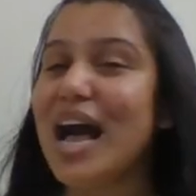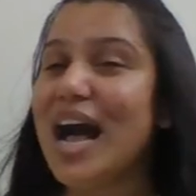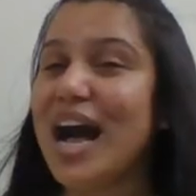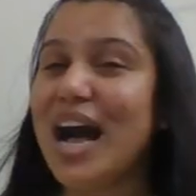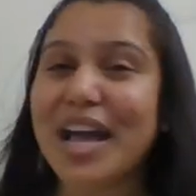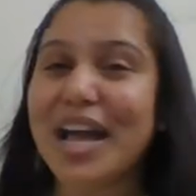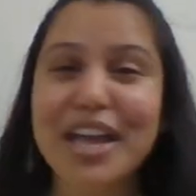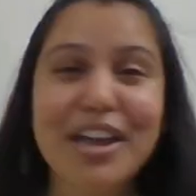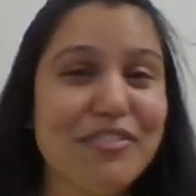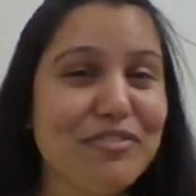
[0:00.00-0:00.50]

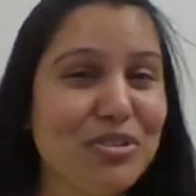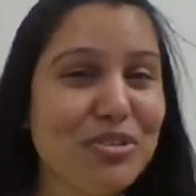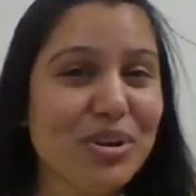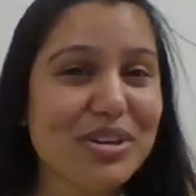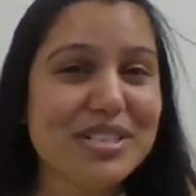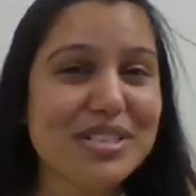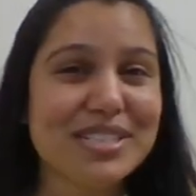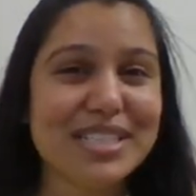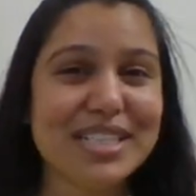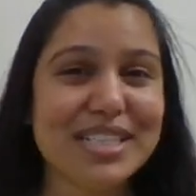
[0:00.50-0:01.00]
I have
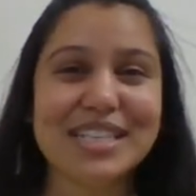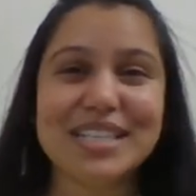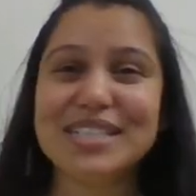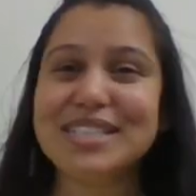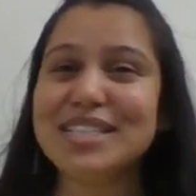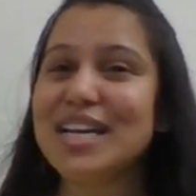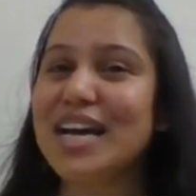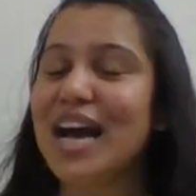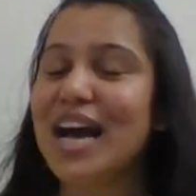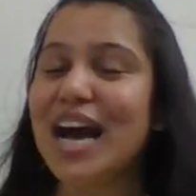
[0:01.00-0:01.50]
not seen it.
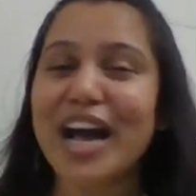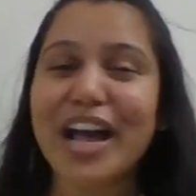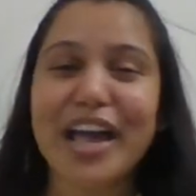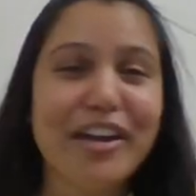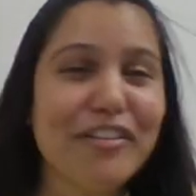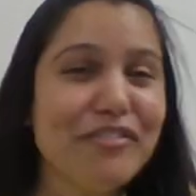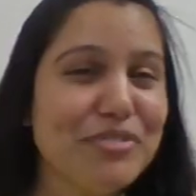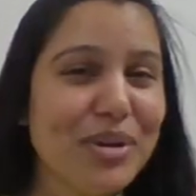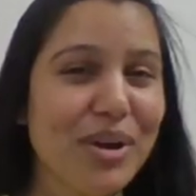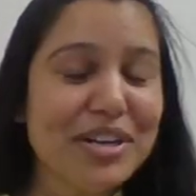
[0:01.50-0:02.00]
I
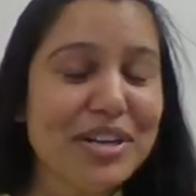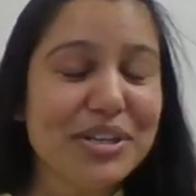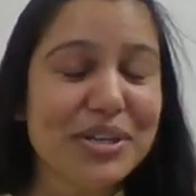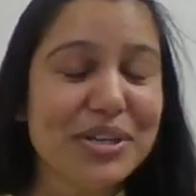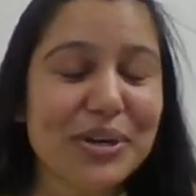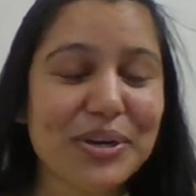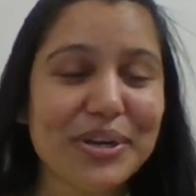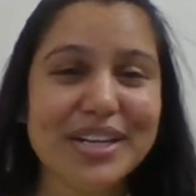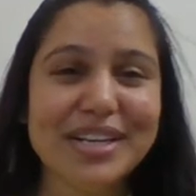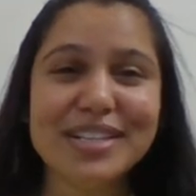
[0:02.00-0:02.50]
have not
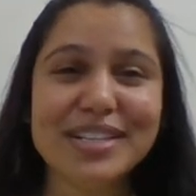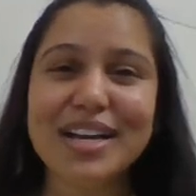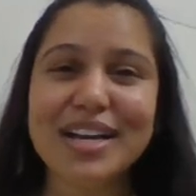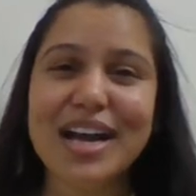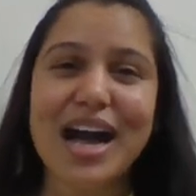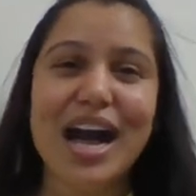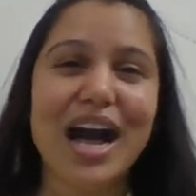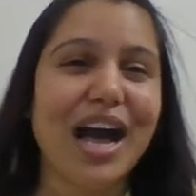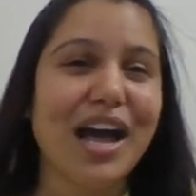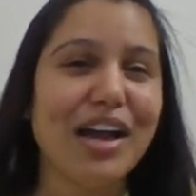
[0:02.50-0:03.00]
heard it.
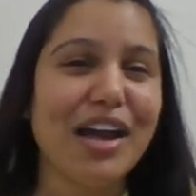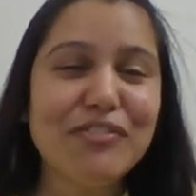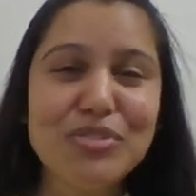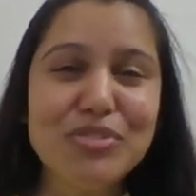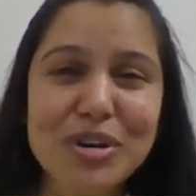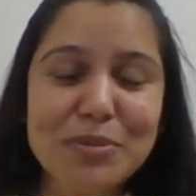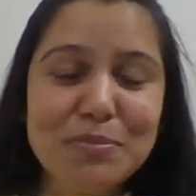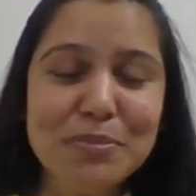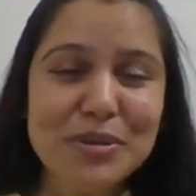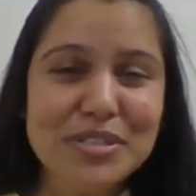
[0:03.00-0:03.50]
I have
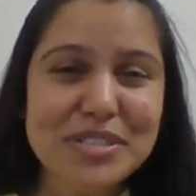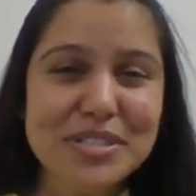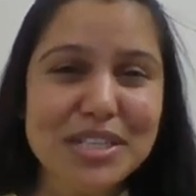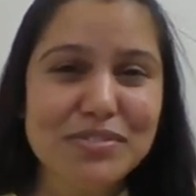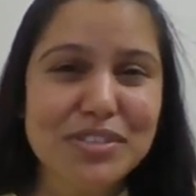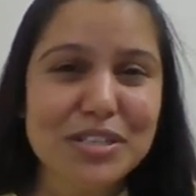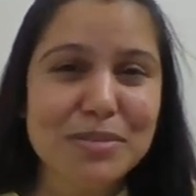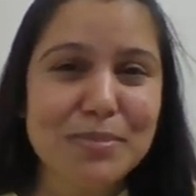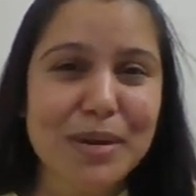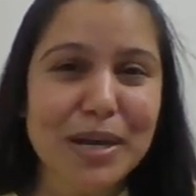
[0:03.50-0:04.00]
not
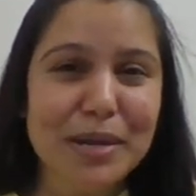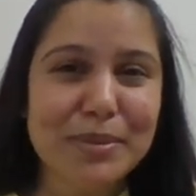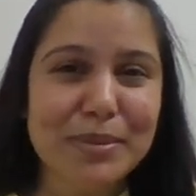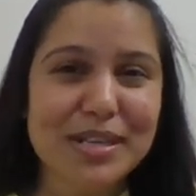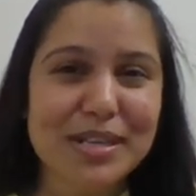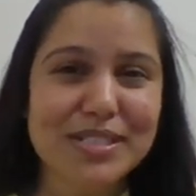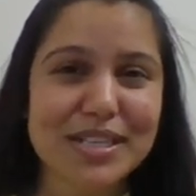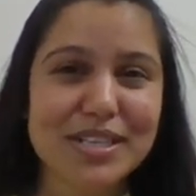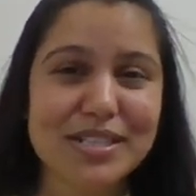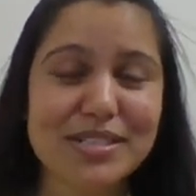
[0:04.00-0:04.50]
perceived it by my
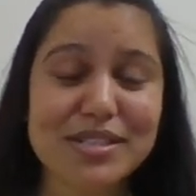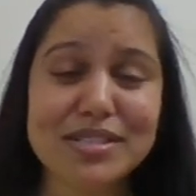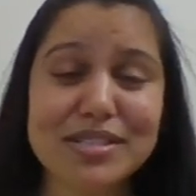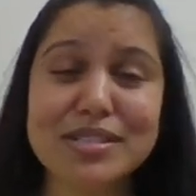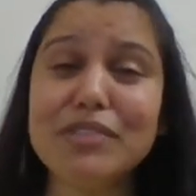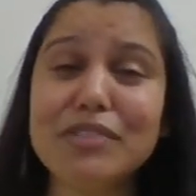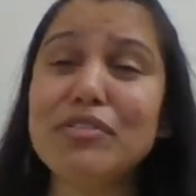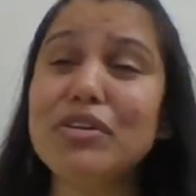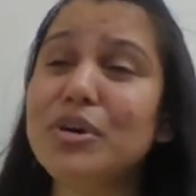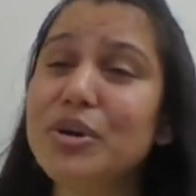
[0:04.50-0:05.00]
senses.
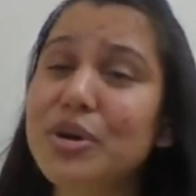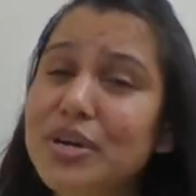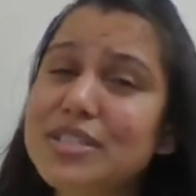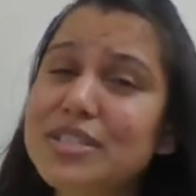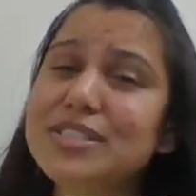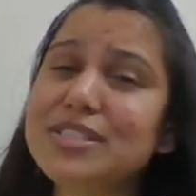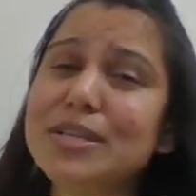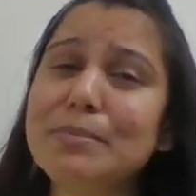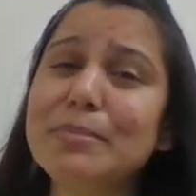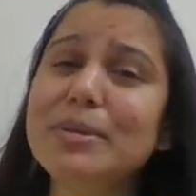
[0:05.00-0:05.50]
I have heard
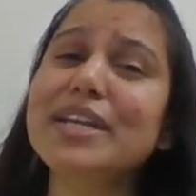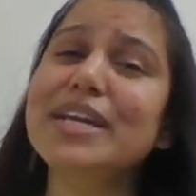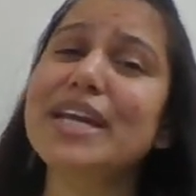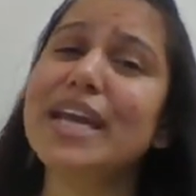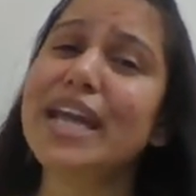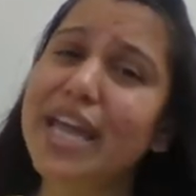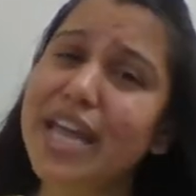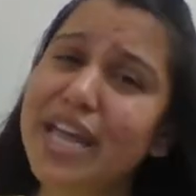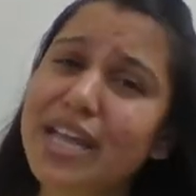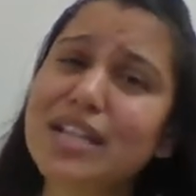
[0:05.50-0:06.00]
somebody
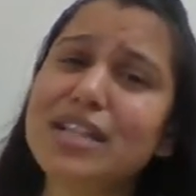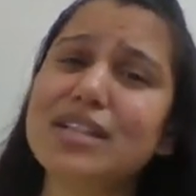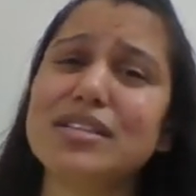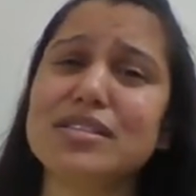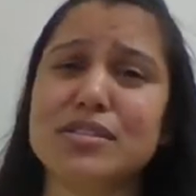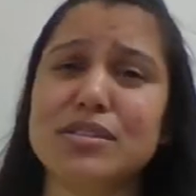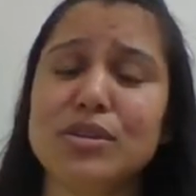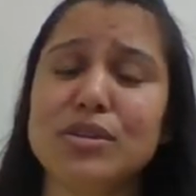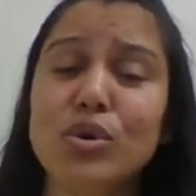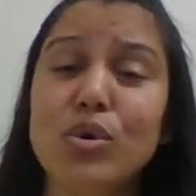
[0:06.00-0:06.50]

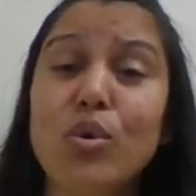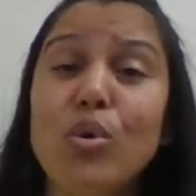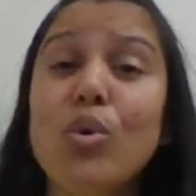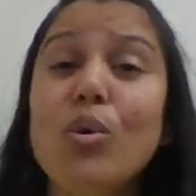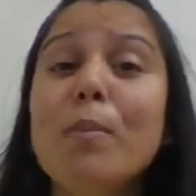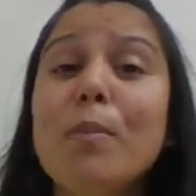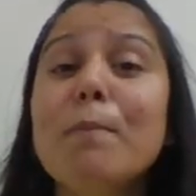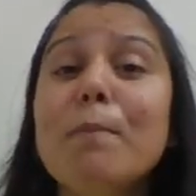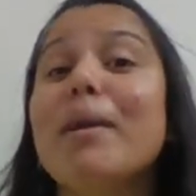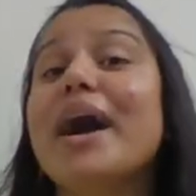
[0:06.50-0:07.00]
else
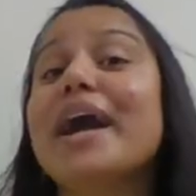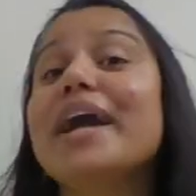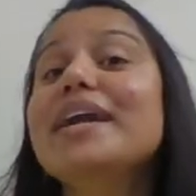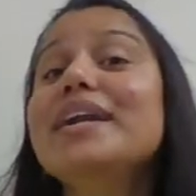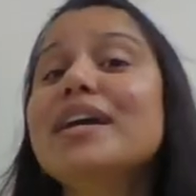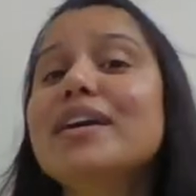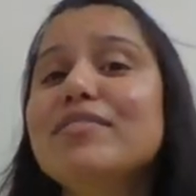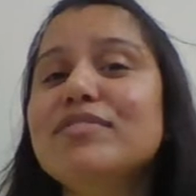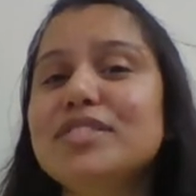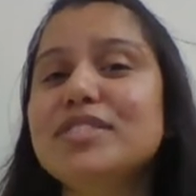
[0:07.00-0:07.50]
who might
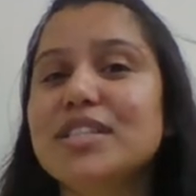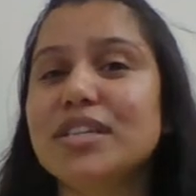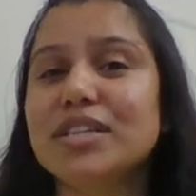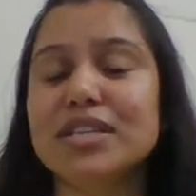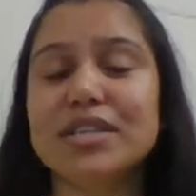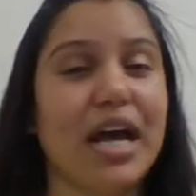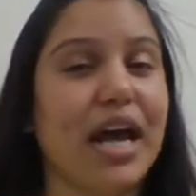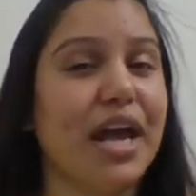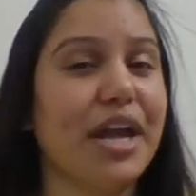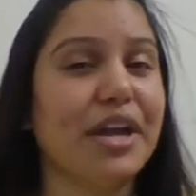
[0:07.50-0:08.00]
have seen
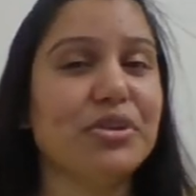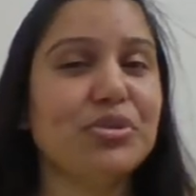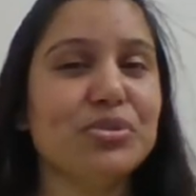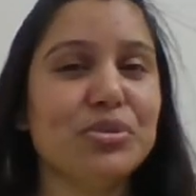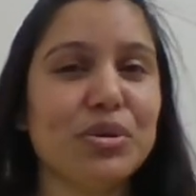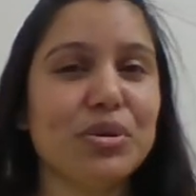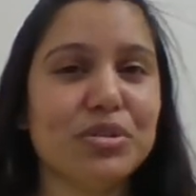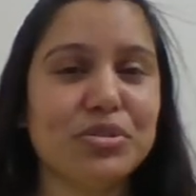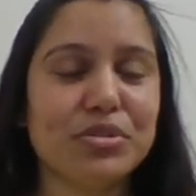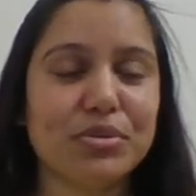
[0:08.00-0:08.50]
it. I do
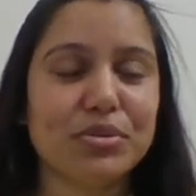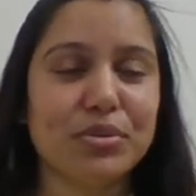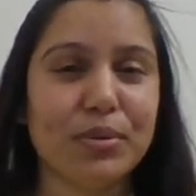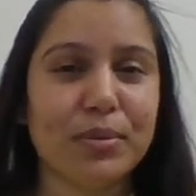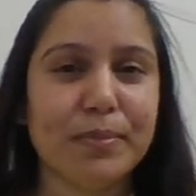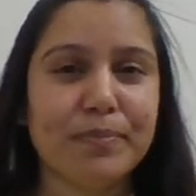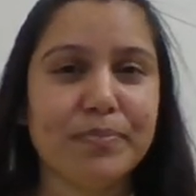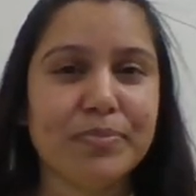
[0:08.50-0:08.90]
not know.